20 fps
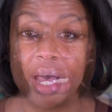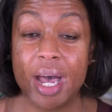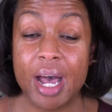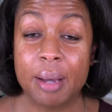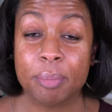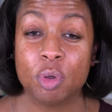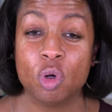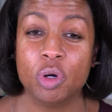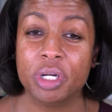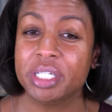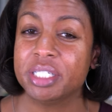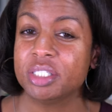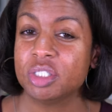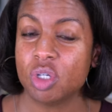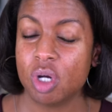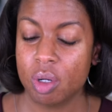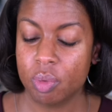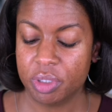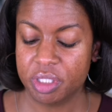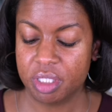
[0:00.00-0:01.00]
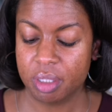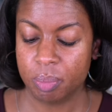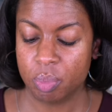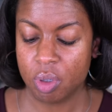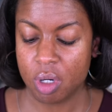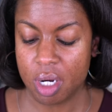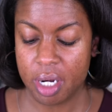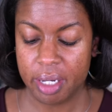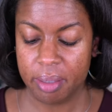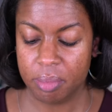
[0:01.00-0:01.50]
I'm going to start with the
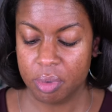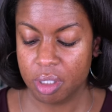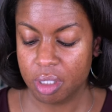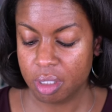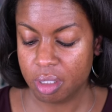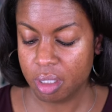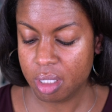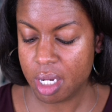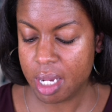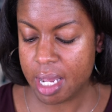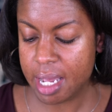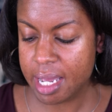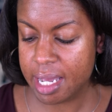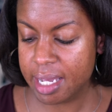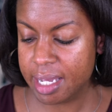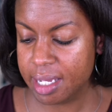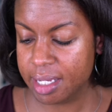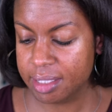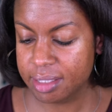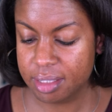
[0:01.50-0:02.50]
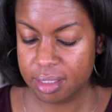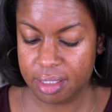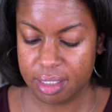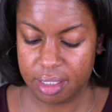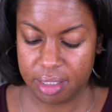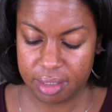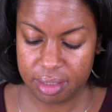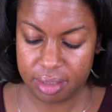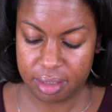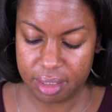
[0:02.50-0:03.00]
primer, and
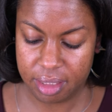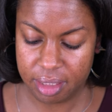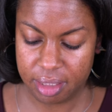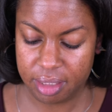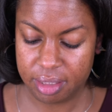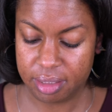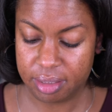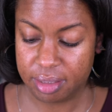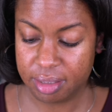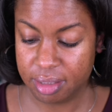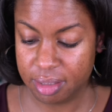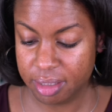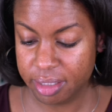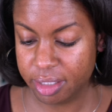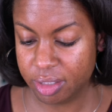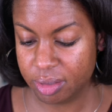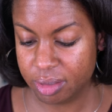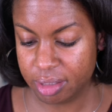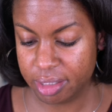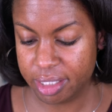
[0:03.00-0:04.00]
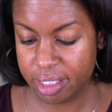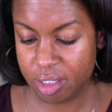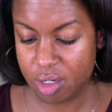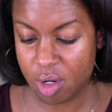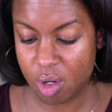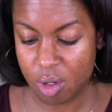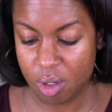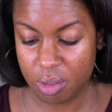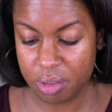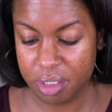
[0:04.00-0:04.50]
this is literally
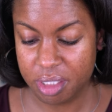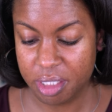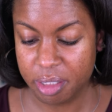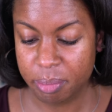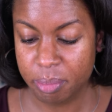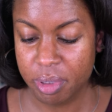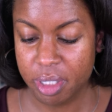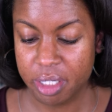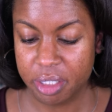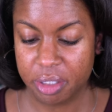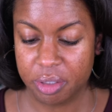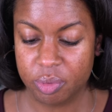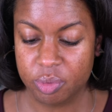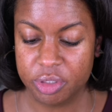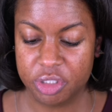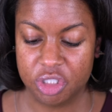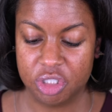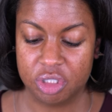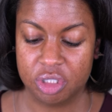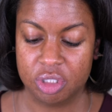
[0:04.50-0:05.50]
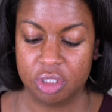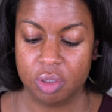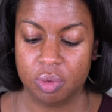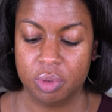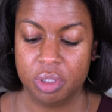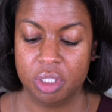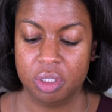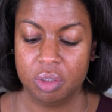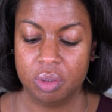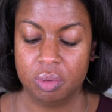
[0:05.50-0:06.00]
called the Butter, which is so
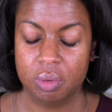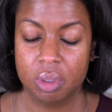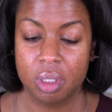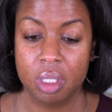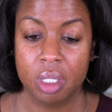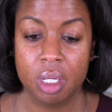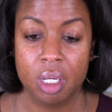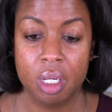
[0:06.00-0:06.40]
cute.